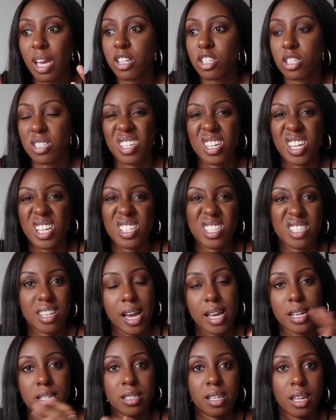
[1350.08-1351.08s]
just an
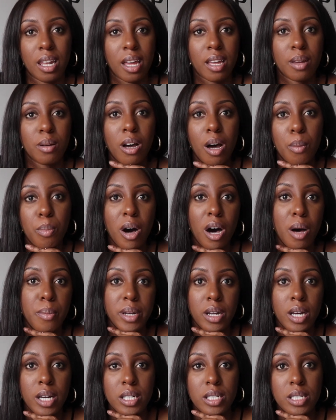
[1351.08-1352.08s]
insight into like
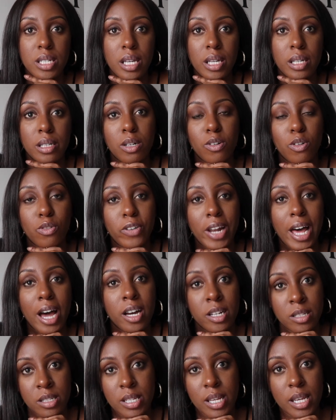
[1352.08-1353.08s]
apartment hunting or flat
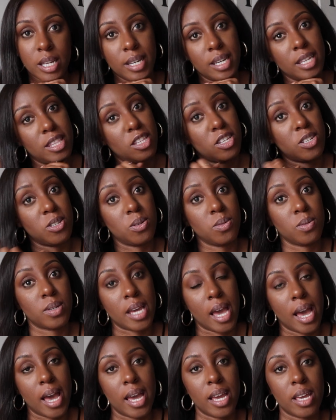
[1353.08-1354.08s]
hunting in the
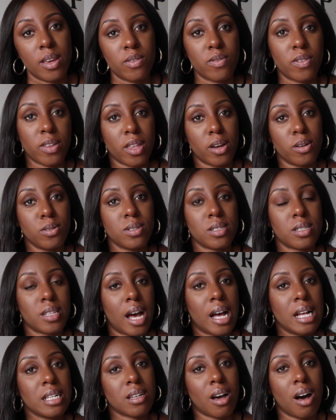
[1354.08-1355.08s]
UK for those
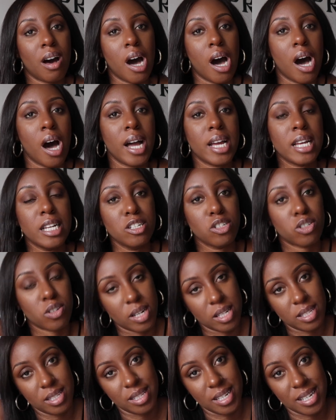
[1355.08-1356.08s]
that are
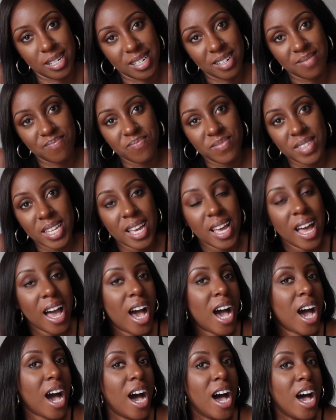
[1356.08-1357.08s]
interested.
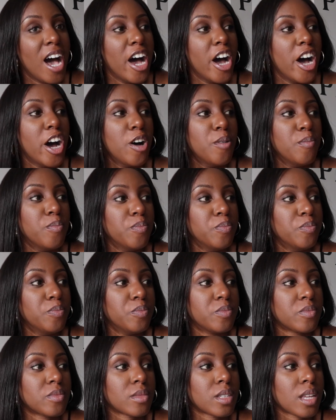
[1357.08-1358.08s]

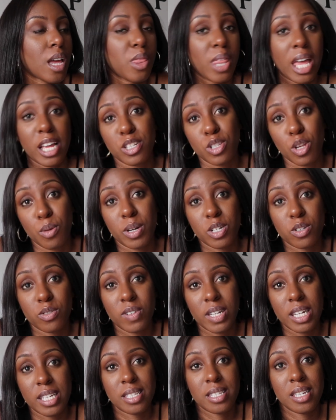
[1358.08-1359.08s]
Thanks so much
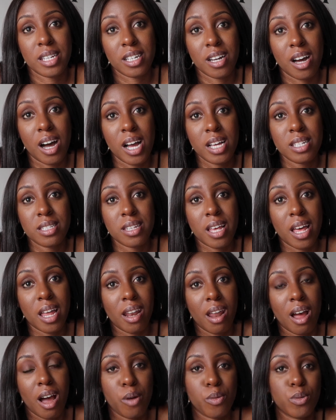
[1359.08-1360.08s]
for listening, guys,
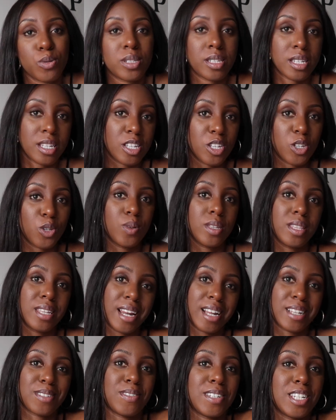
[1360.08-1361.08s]
and I will see you in the
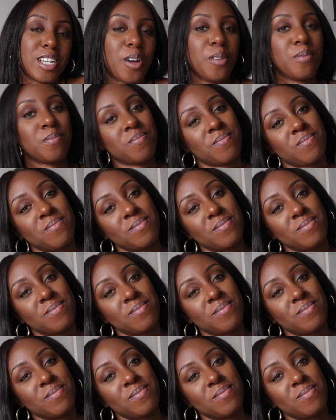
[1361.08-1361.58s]
next video.